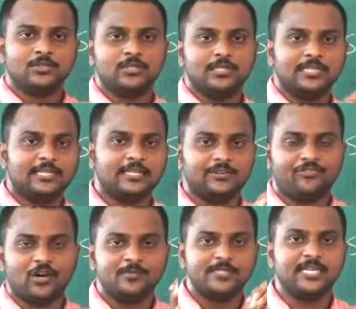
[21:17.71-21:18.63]
So it
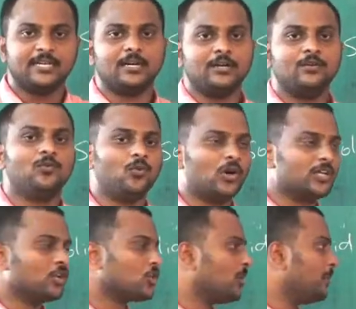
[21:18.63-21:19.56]
forms the
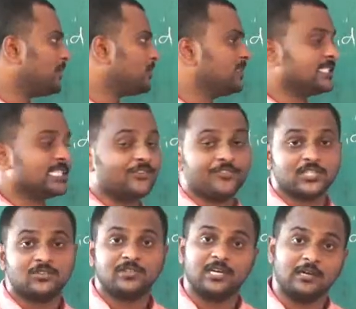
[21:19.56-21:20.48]
water droplets on the
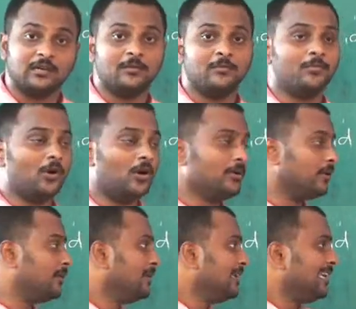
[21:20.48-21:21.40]
surface of the
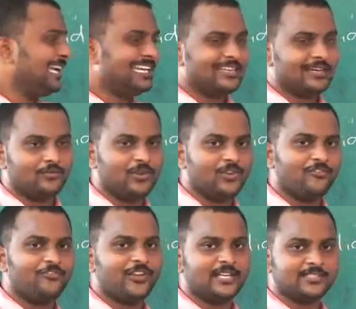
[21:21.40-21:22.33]
bottle, and
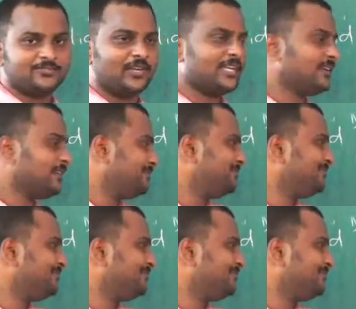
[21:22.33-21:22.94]
when it fills with